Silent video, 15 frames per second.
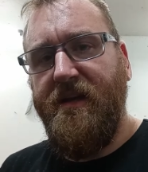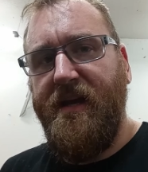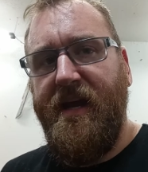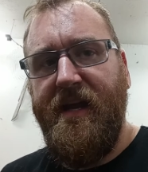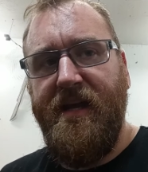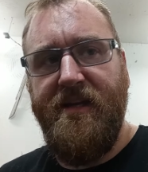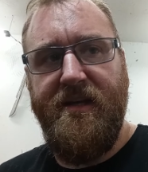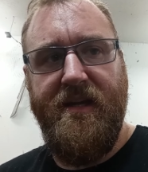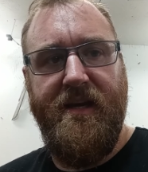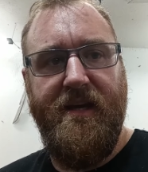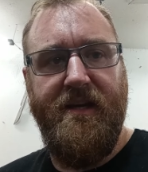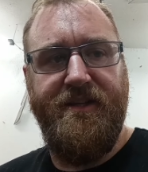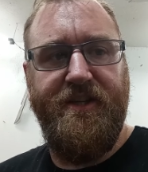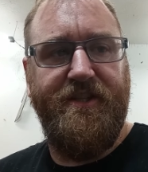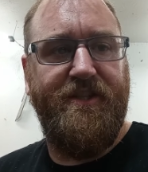and
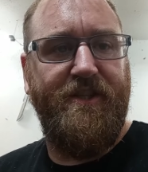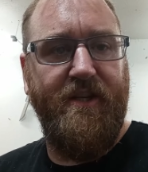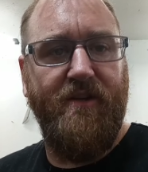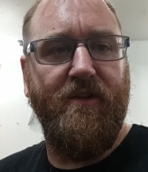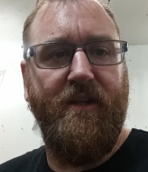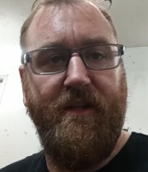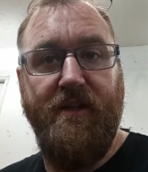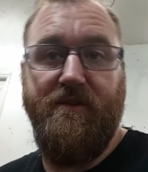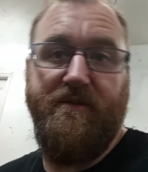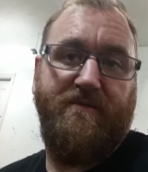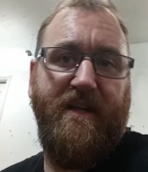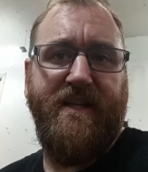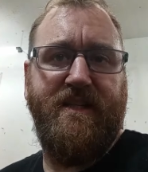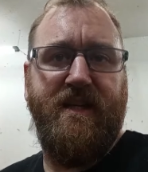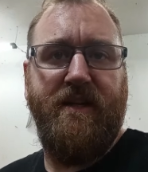just generally,
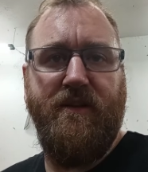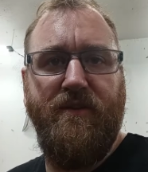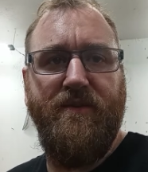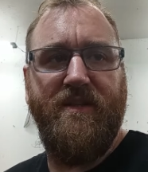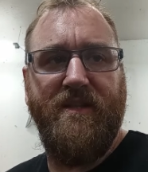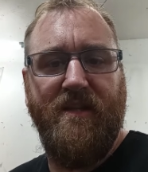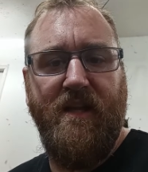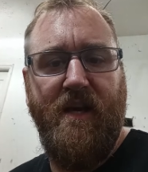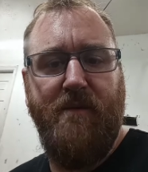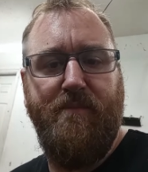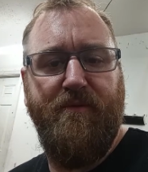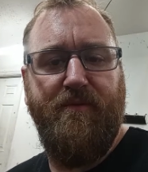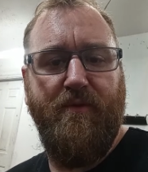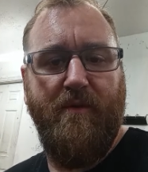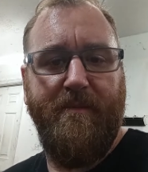like I said, loses a lot
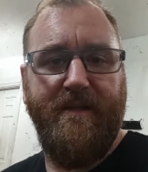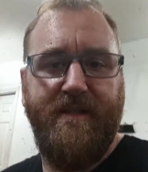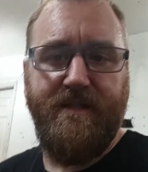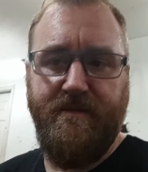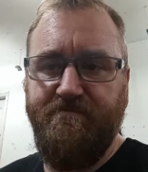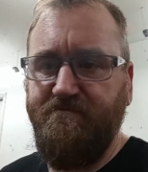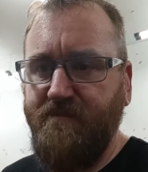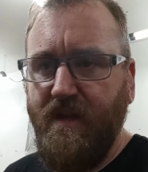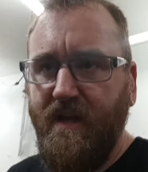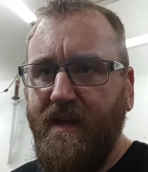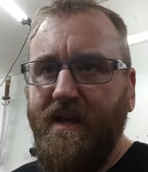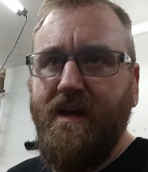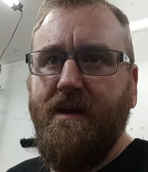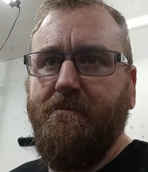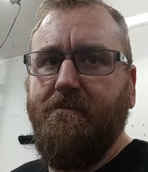of performance.
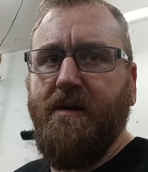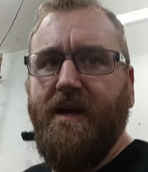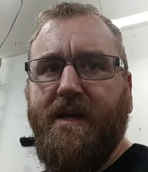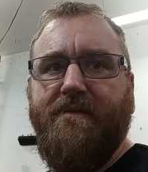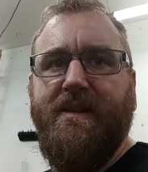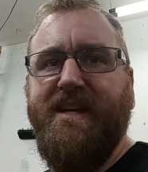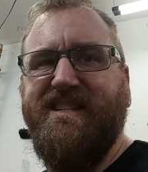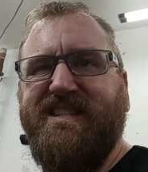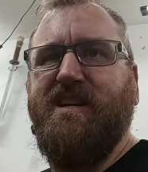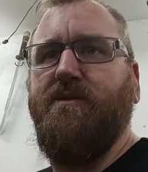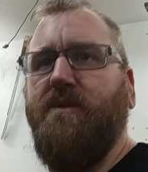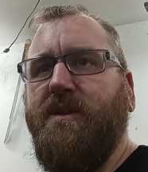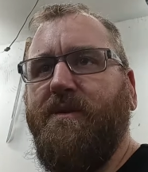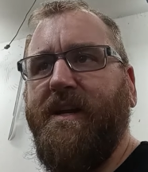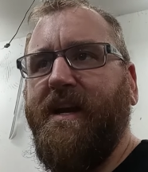But that's
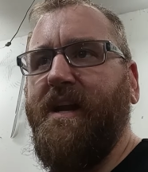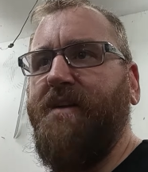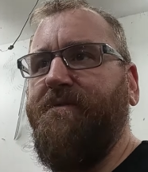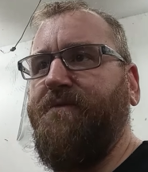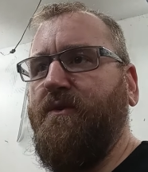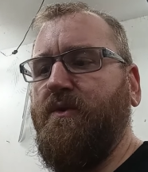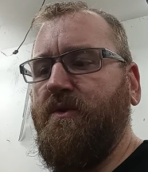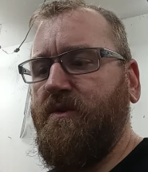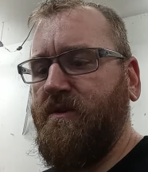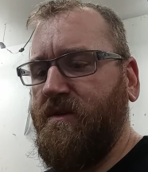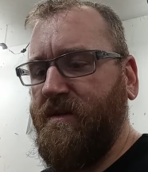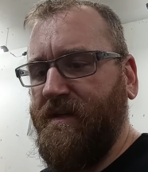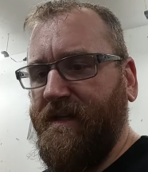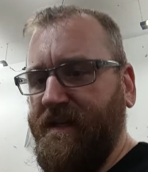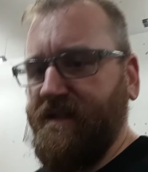not really what I got it for.
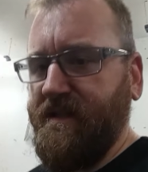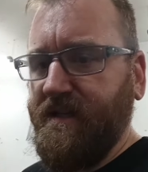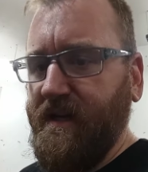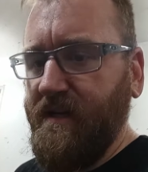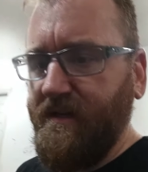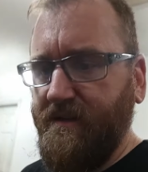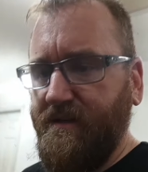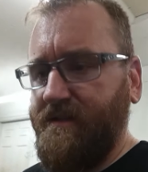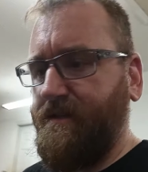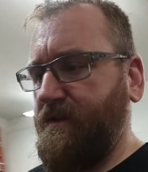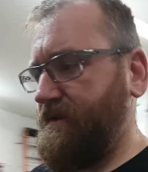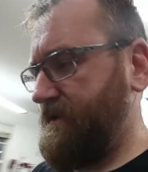It's going to